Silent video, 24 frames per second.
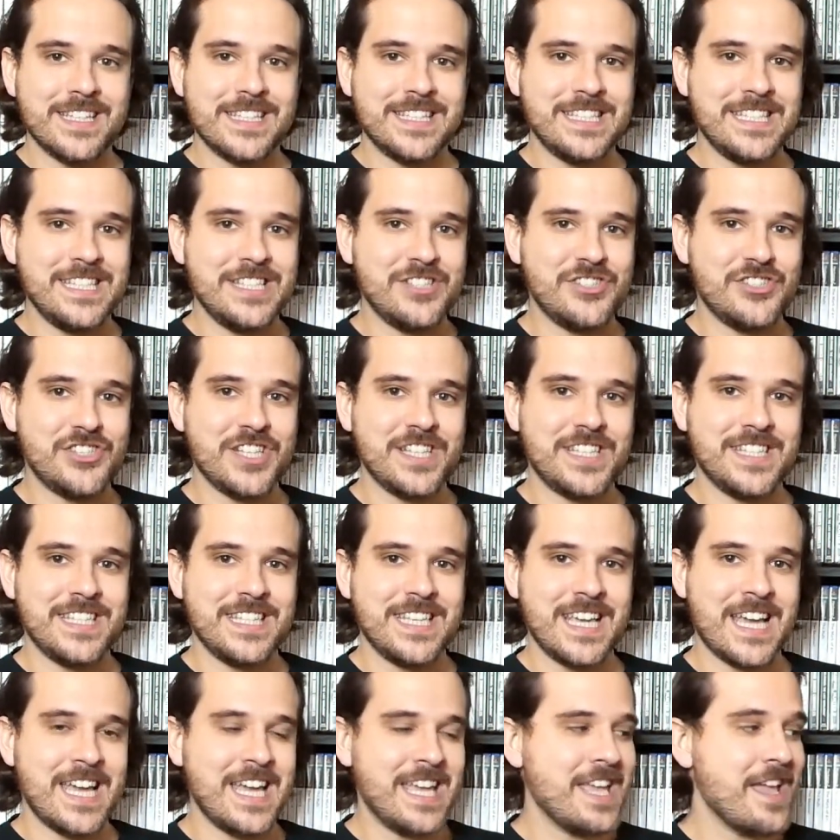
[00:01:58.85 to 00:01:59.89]
the
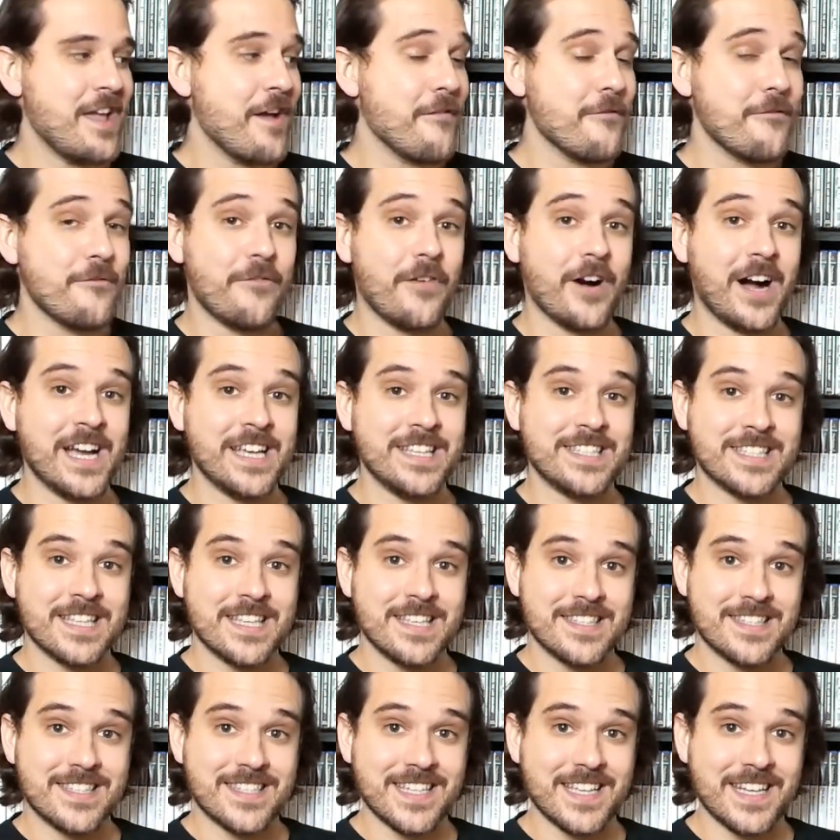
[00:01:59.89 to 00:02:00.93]
GTA Vice
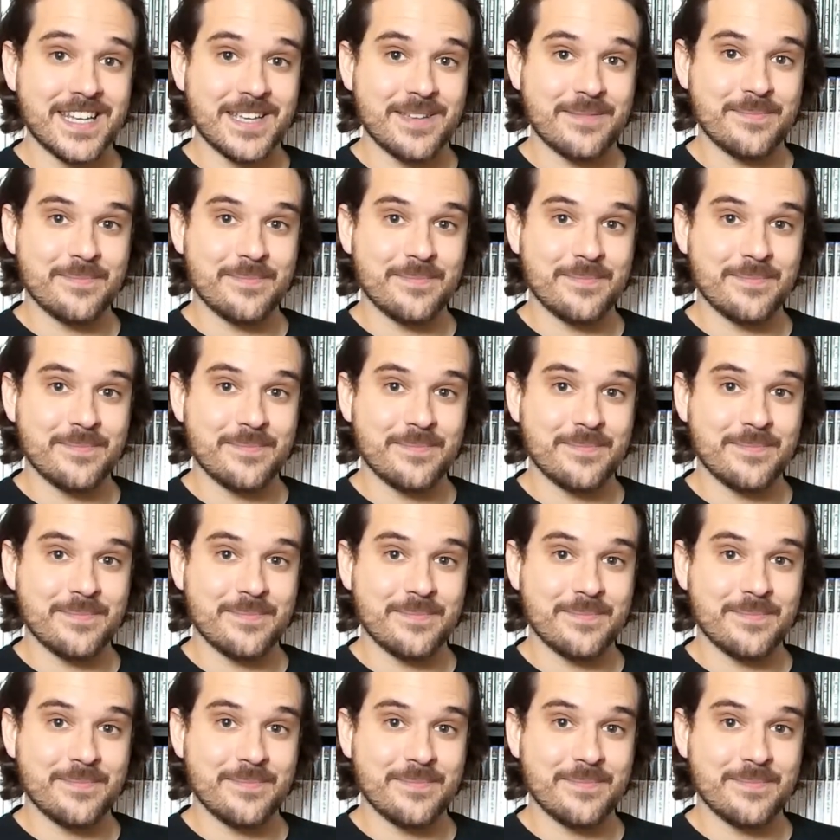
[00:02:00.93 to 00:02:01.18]
City.